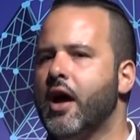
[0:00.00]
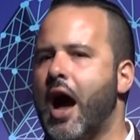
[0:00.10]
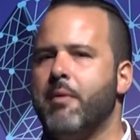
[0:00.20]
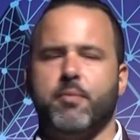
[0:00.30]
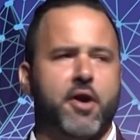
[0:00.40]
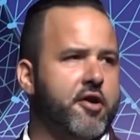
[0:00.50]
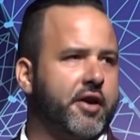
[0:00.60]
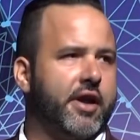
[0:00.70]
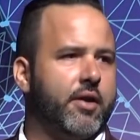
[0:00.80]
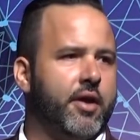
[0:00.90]
I'm
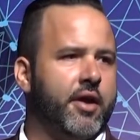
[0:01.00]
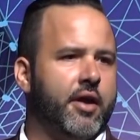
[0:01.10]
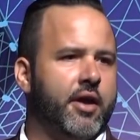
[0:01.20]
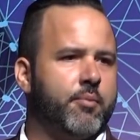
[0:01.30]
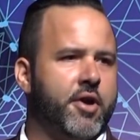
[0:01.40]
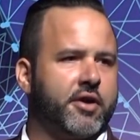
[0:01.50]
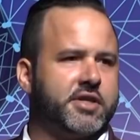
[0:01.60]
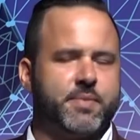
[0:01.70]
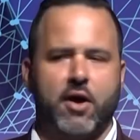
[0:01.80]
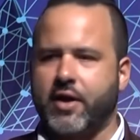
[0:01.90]
American, and
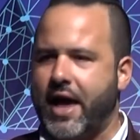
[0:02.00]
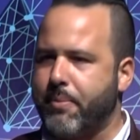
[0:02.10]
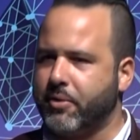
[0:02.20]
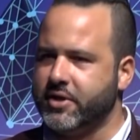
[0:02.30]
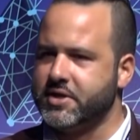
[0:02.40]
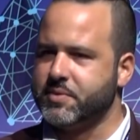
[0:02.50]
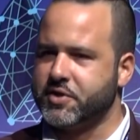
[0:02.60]
America's about capitalism.